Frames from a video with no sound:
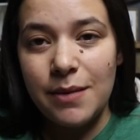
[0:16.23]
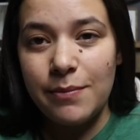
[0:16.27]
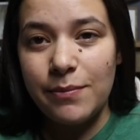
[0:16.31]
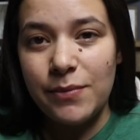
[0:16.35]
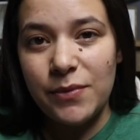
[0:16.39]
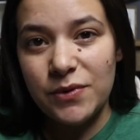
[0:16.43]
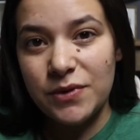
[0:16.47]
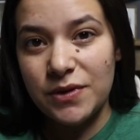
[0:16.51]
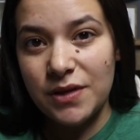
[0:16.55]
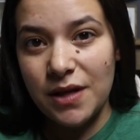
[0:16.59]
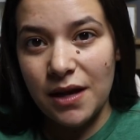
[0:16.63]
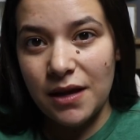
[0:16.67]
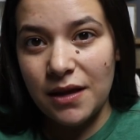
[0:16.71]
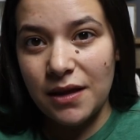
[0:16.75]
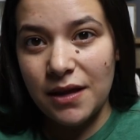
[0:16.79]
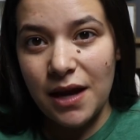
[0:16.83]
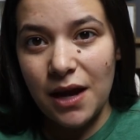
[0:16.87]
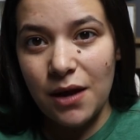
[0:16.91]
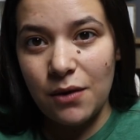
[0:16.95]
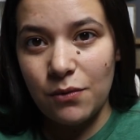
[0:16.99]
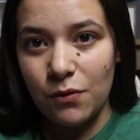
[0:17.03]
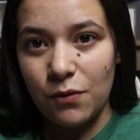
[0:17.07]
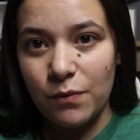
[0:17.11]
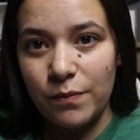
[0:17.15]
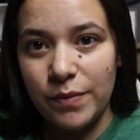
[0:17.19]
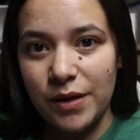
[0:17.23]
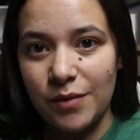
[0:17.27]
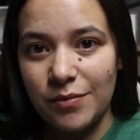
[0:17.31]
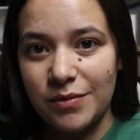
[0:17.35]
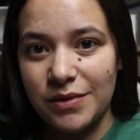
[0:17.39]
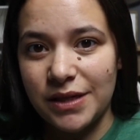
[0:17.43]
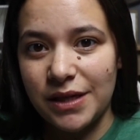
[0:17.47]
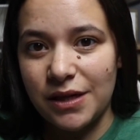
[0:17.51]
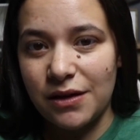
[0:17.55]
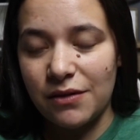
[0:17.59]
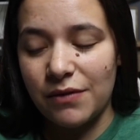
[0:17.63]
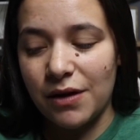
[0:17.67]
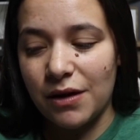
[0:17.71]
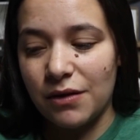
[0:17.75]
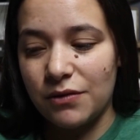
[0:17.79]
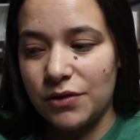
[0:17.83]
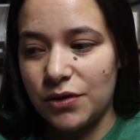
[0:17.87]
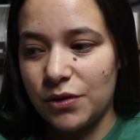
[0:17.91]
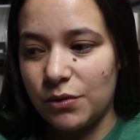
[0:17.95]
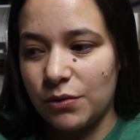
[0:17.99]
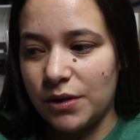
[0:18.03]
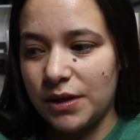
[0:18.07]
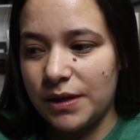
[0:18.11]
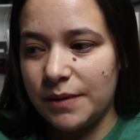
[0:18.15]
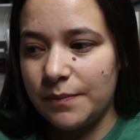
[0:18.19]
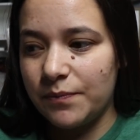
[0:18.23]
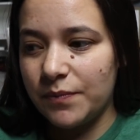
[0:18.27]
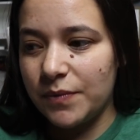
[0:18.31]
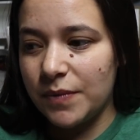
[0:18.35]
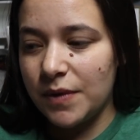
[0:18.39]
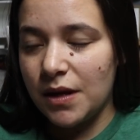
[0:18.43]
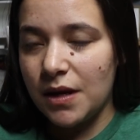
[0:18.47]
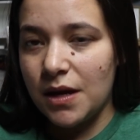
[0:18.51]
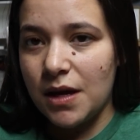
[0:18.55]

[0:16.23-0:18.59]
Most likely I won't be able to get around to it.